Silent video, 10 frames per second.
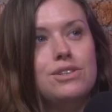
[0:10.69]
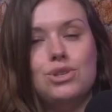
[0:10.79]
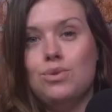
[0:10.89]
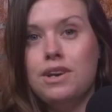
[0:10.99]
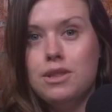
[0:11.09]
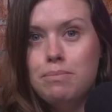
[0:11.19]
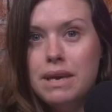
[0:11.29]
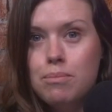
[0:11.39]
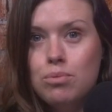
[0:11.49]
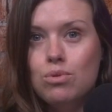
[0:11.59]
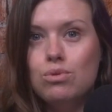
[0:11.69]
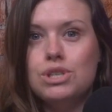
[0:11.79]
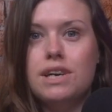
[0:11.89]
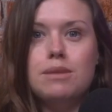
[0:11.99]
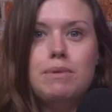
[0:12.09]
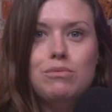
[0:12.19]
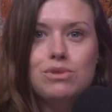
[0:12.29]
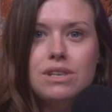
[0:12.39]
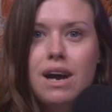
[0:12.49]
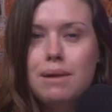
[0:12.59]
to other people, to other
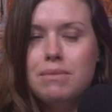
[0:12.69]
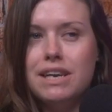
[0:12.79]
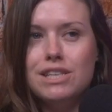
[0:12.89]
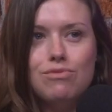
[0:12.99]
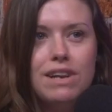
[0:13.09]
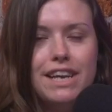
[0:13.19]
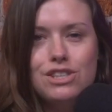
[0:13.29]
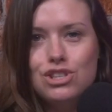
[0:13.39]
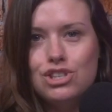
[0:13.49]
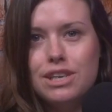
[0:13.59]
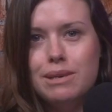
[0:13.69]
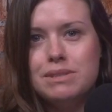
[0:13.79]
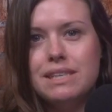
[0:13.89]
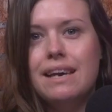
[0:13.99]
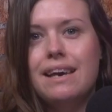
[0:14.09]
people's timelines, relationships,